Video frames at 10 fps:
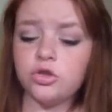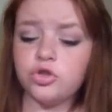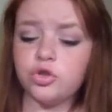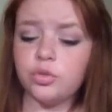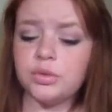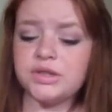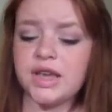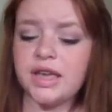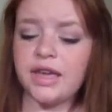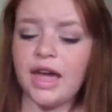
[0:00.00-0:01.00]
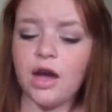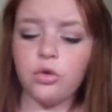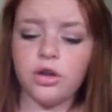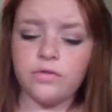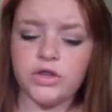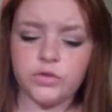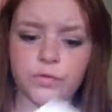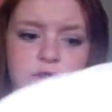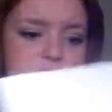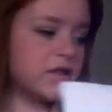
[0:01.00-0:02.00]
to take out of this
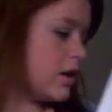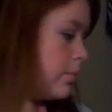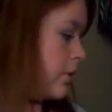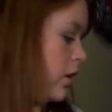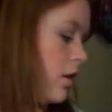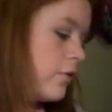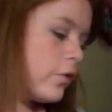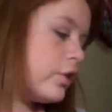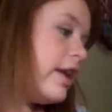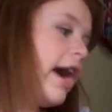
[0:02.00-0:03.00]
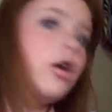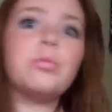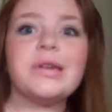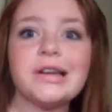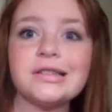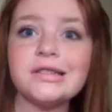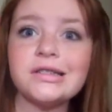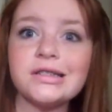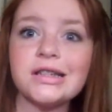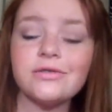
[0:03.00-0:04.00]
front flip for now because it
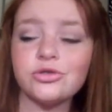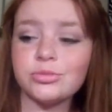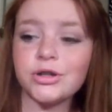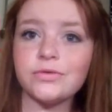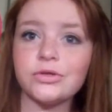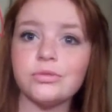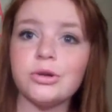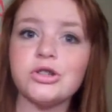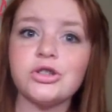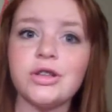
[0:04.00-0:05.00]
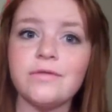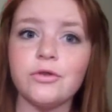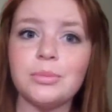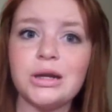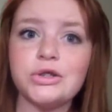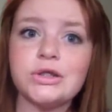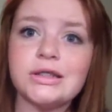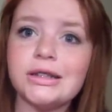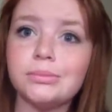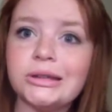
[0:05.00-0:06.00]
does have some personal information
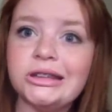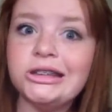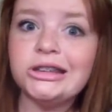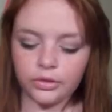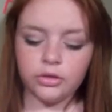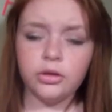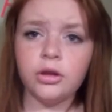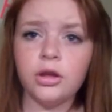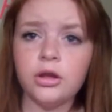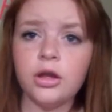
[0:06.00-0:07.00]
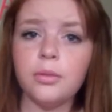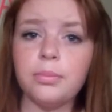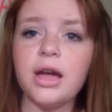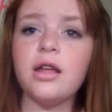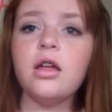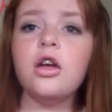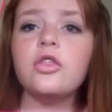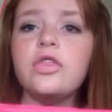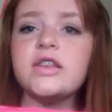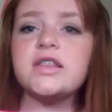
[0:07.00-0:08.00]
like my address. But
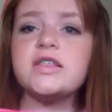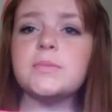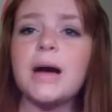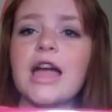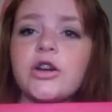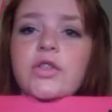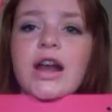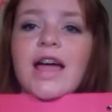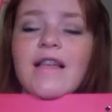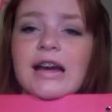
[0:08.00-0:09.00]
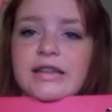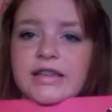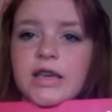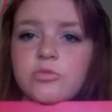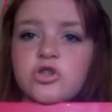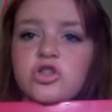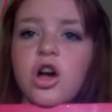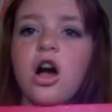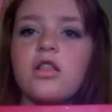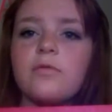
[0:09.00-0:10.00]
this is the binder that I like to keep just
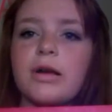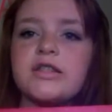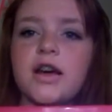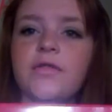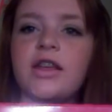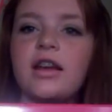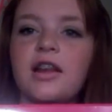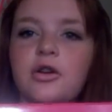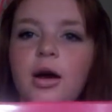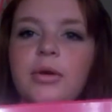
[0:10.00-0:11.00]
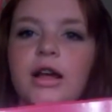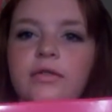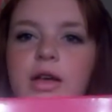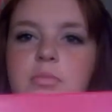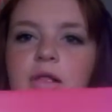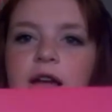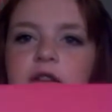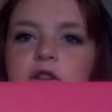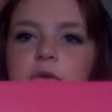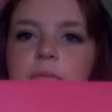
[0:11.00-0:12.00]
all of my stuff in. I know I'm kind of like blinding
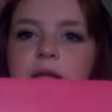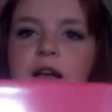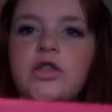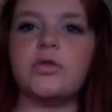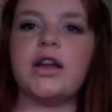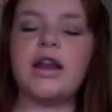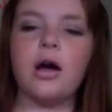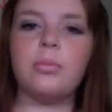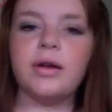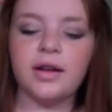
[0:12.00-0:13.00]
you with my lights right now, but